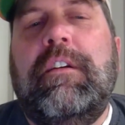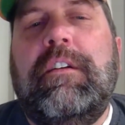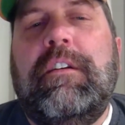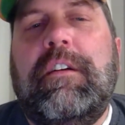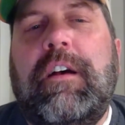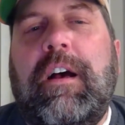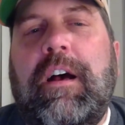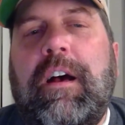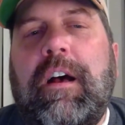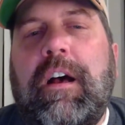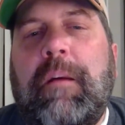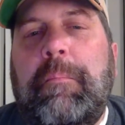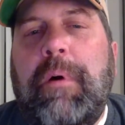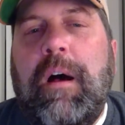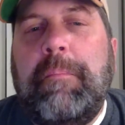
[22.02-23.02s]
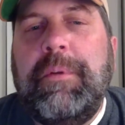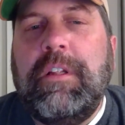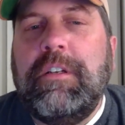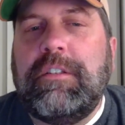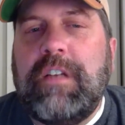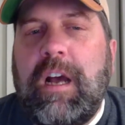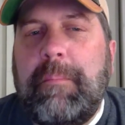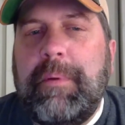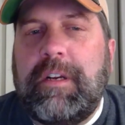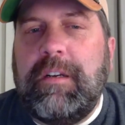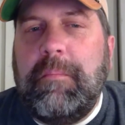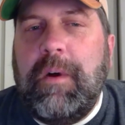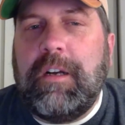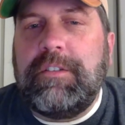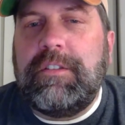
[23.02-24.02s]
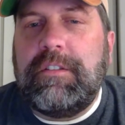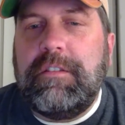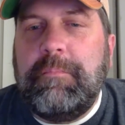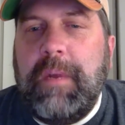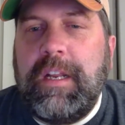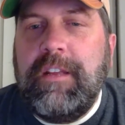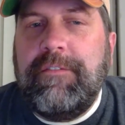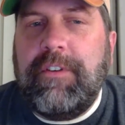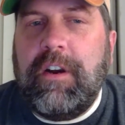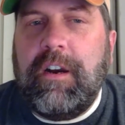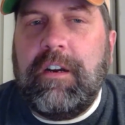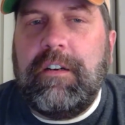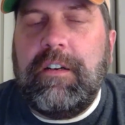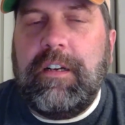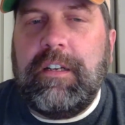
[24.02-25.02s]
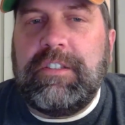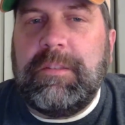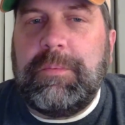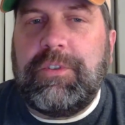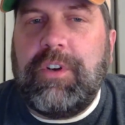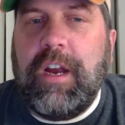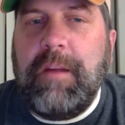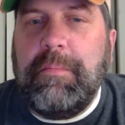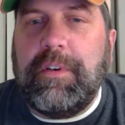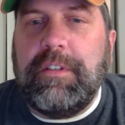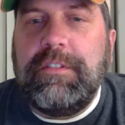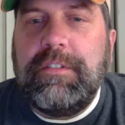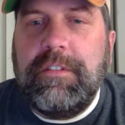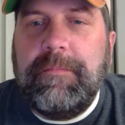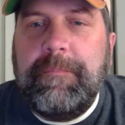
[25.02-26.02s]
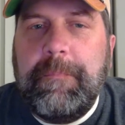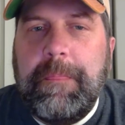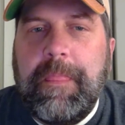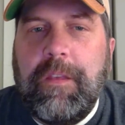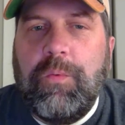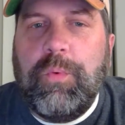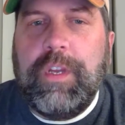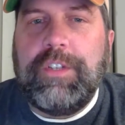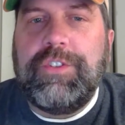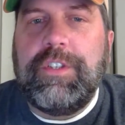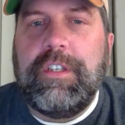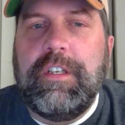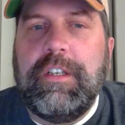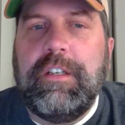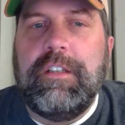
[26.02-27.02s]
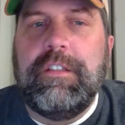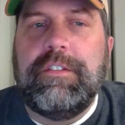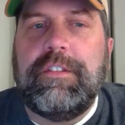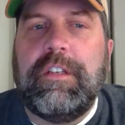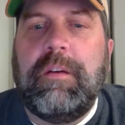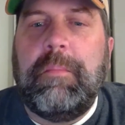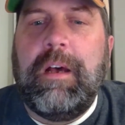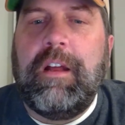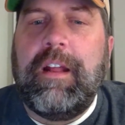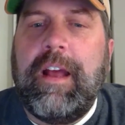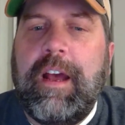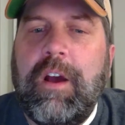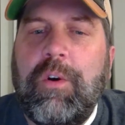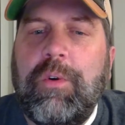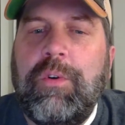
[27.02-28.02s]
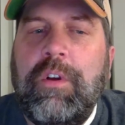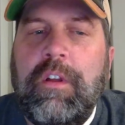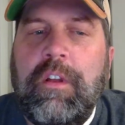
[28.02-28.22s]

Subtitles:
a popular topic amongst many of our subscribers, which is about how